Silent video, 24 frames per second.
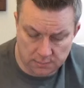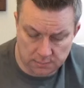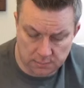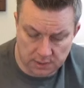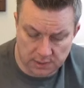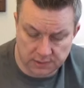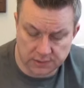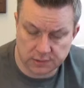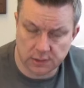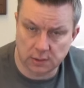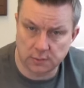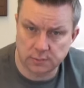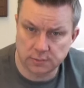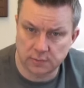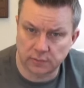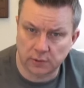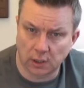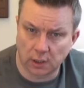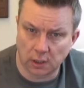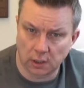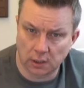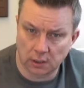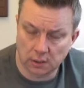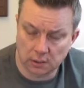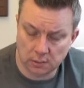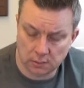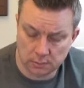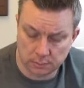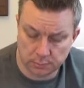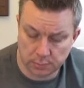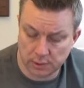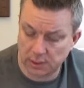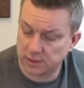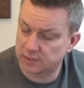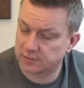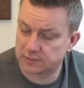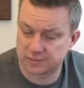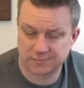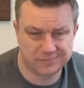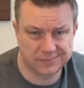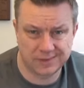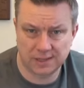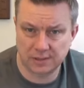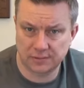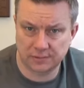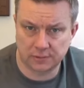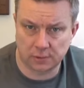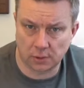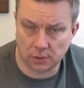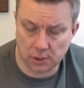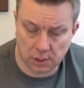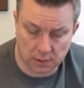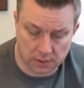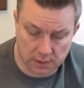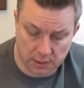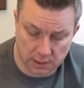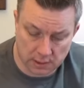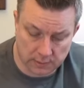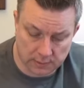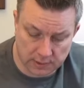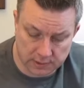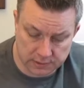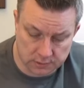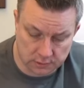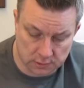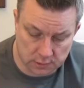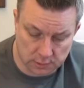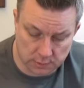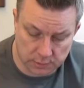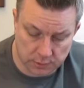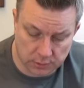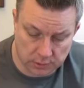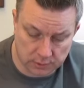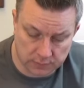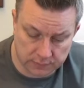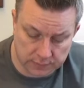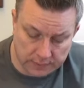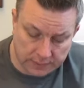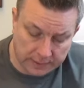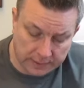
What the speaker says: in terms of glue, but it's not going anywhere. It's not going to move.